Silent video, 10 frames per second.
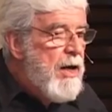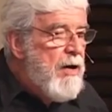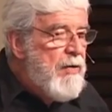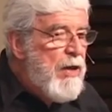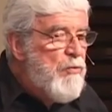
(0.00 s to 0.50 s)

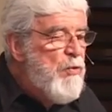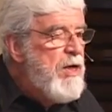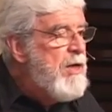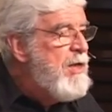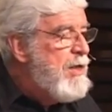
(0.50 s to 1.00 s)

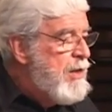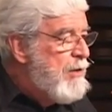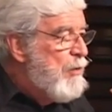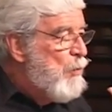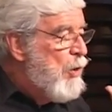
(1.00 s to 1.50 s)
really
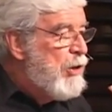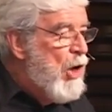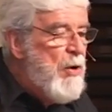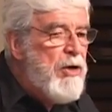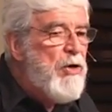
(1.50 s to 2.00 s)
were
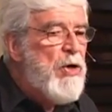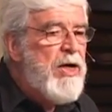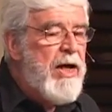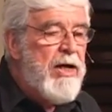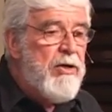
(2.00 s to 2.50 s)
going good
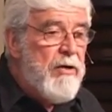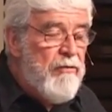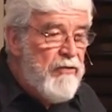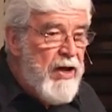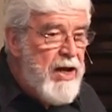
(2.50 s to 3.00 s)
and
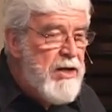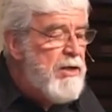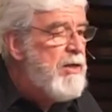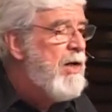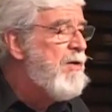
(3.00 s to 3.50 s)

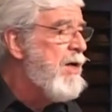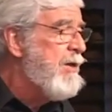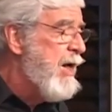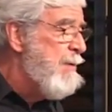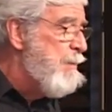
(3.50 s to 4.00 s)
failed and then
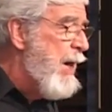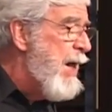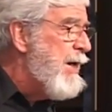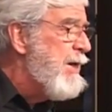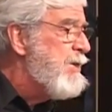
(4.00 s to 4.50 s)
came
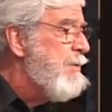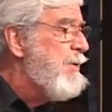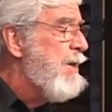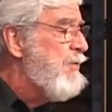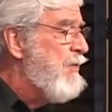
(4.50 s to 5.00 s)
back and
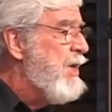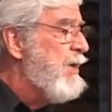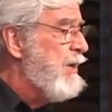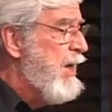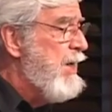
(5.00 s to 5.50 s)
sometimes failed
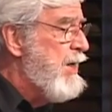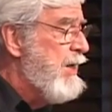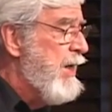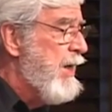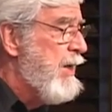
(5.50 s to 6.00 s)
again and
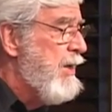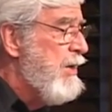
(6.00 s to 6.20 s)
again.